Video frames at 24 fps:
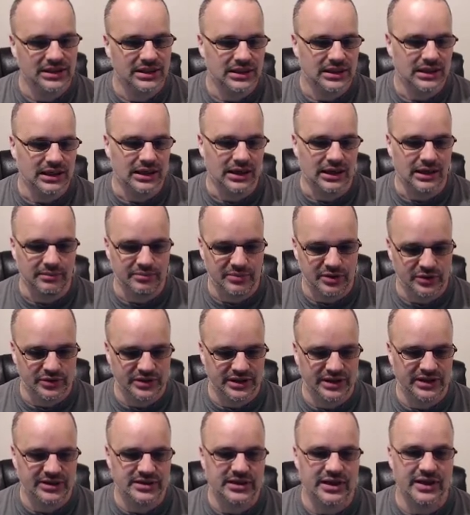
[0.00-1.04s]
uh,
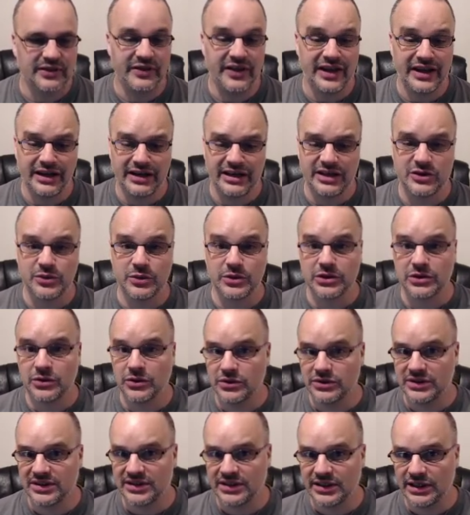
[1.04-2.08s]
buildings. And then I need to
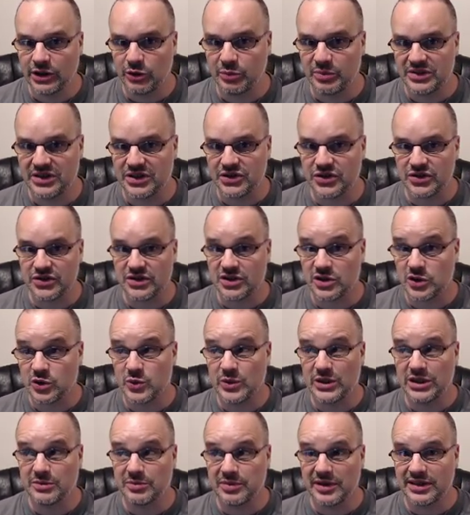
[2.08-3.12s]
record the tile positions because we
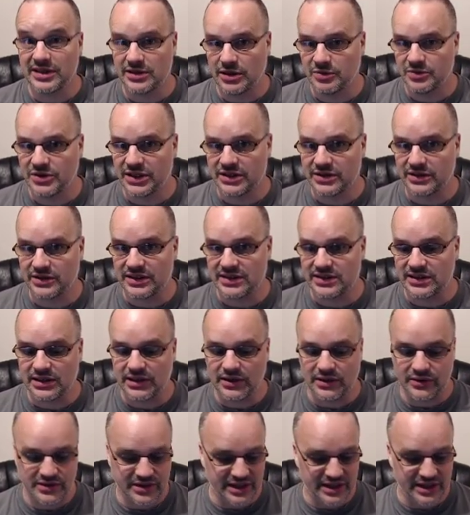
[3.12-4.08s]
need to place objects on these tiles.